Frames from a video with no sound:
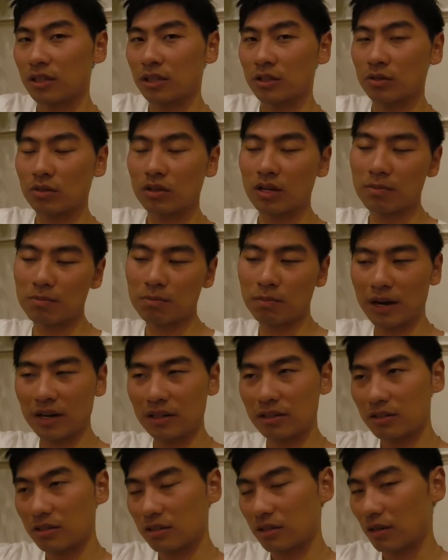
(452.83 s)
And you can buy
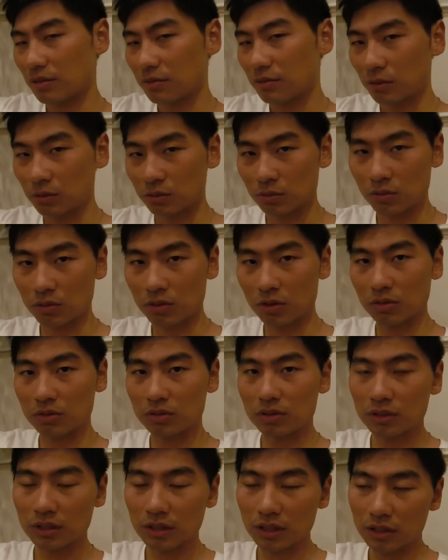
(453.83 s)
the stuff on the road.
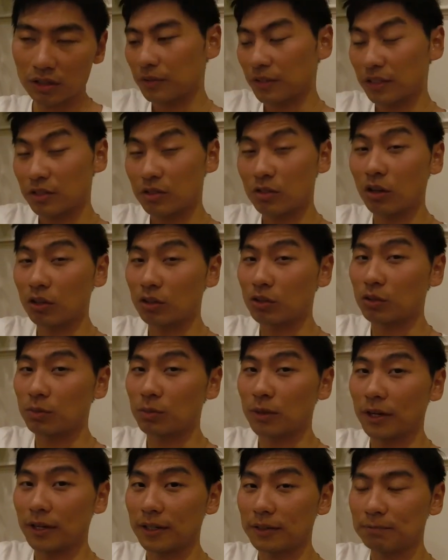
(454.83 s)
Things not to
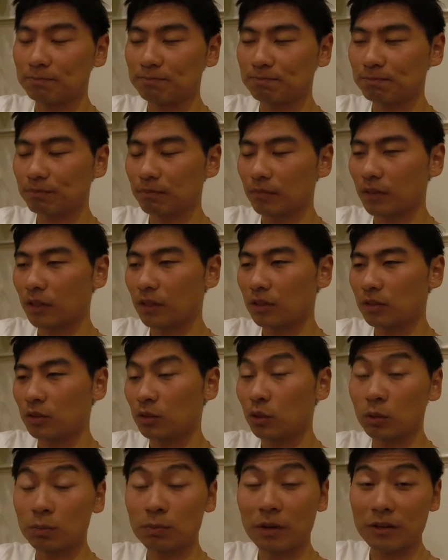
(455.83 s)
buy.
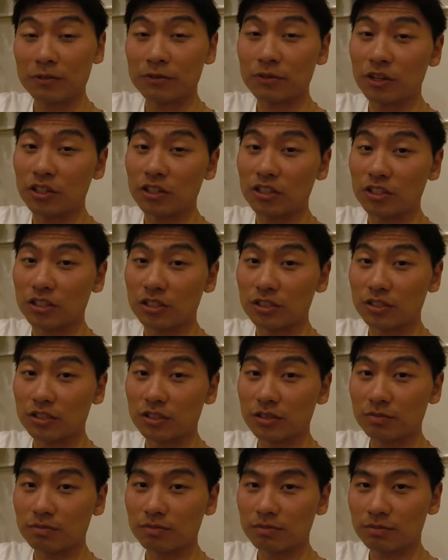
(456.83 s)
Don't buy
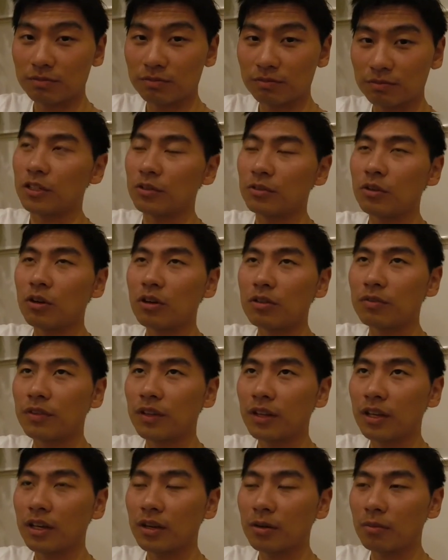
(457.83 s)
furnitures. If you are
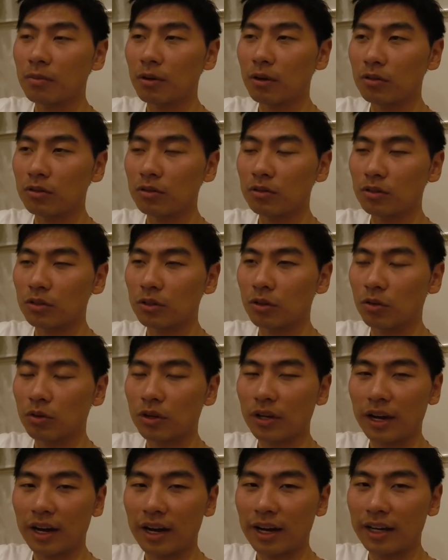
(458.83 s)
thinking about
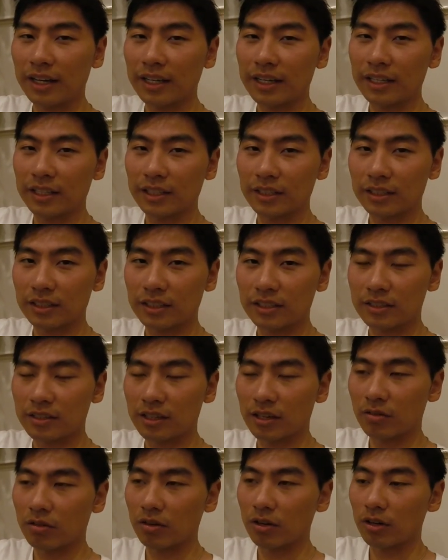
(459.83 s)
going hiking,
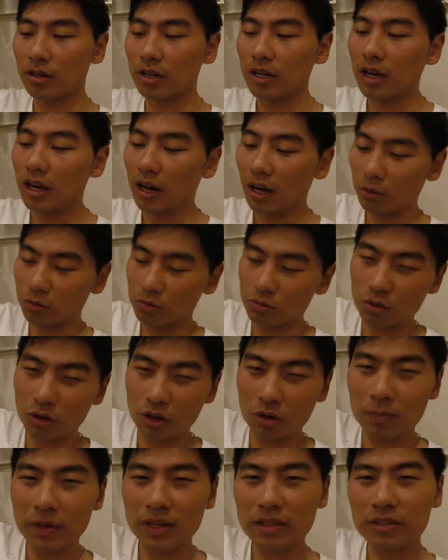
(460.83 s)
etc., I would
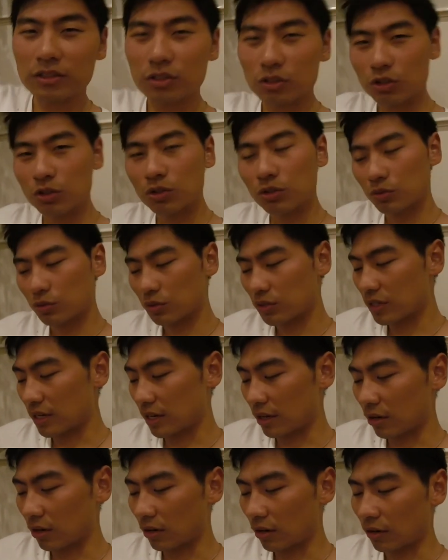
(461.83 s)
recommend the shoes
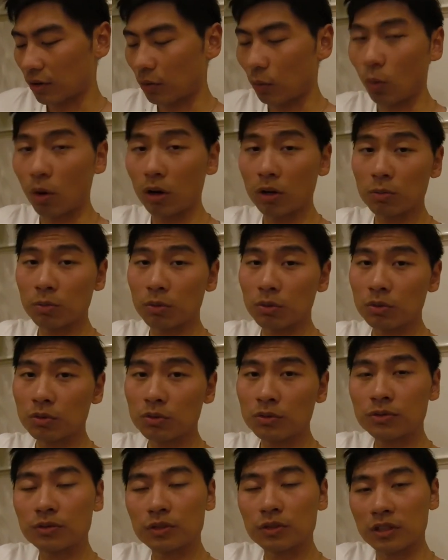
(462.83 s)
that are
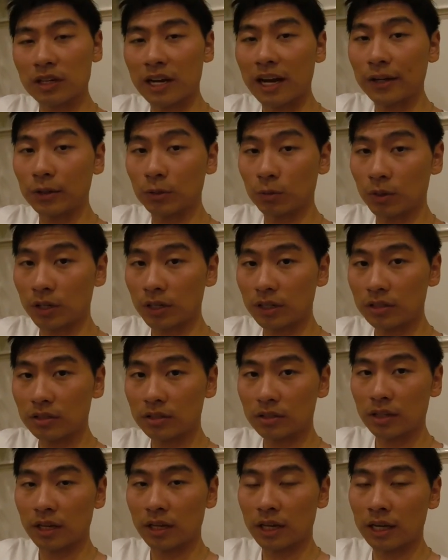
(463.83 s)
waterproof, lightweight,
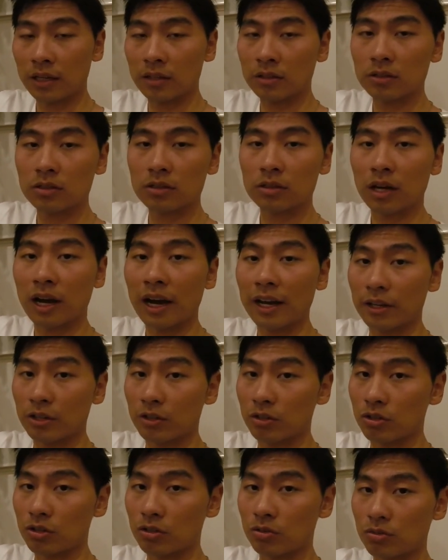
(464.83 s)
and
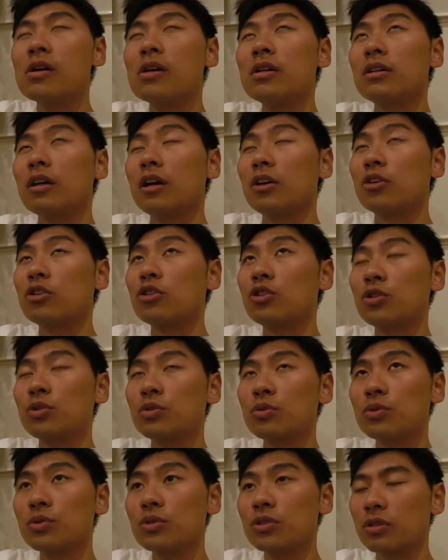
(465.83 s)
hiking shoes. There are
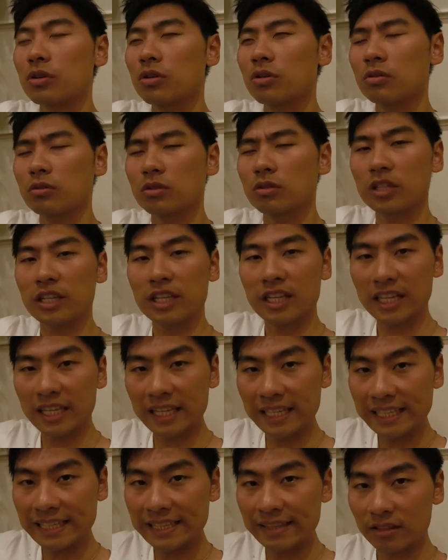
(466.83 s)
shoes called
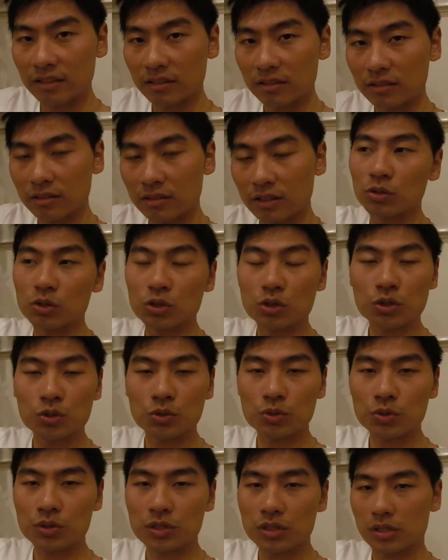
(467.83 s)
Keen. Those
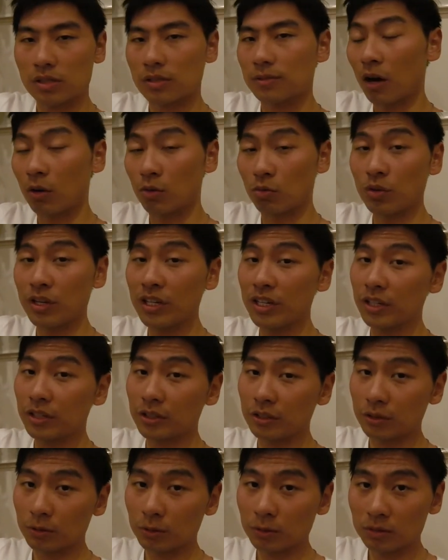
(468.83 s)
shoes are really
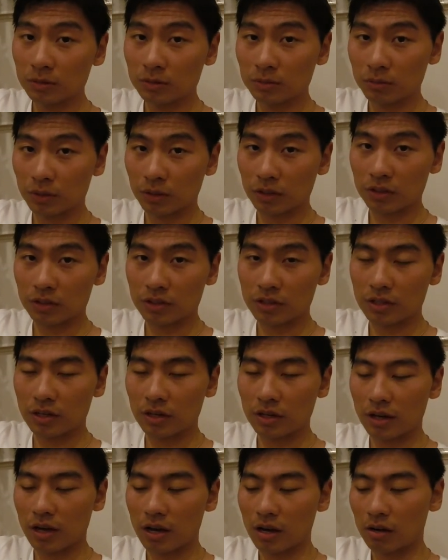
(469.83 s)
cool because
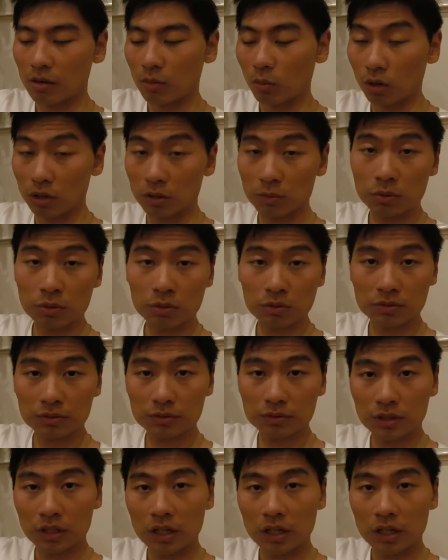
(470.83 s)
they are waterproof.